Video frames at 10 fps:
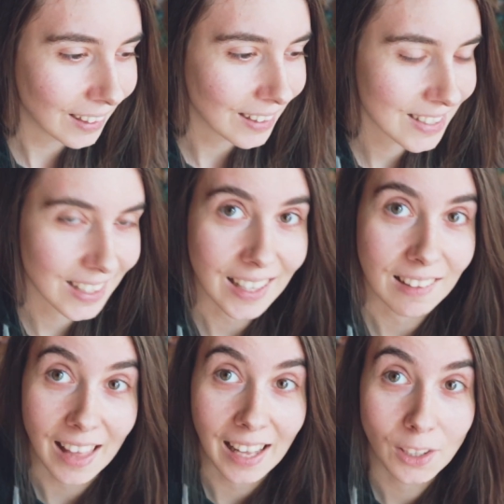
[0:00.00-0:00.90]
say
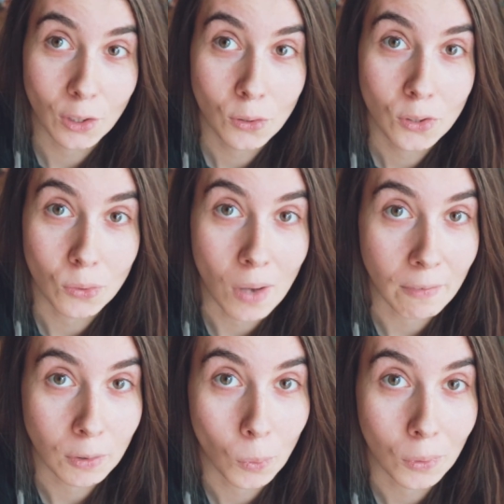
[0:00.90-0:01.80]
thank you to
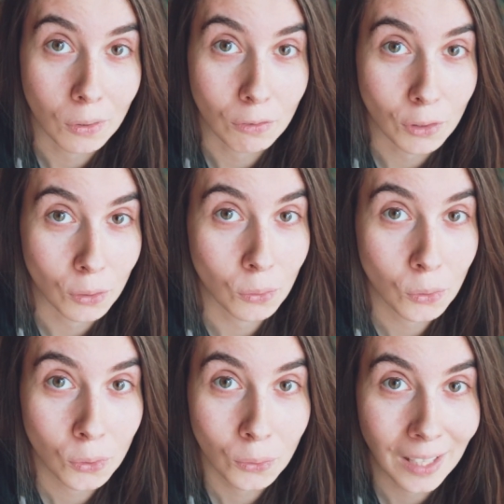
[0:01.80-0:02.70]
every one of you
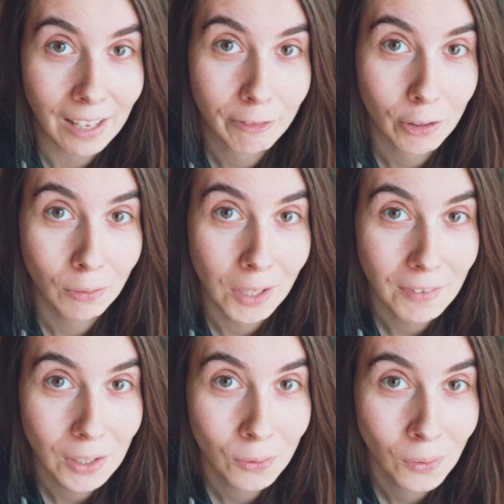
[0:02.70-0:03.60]
who left a
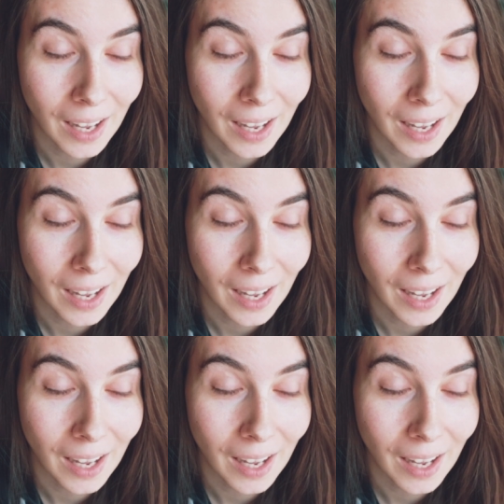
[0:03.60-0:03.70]
review.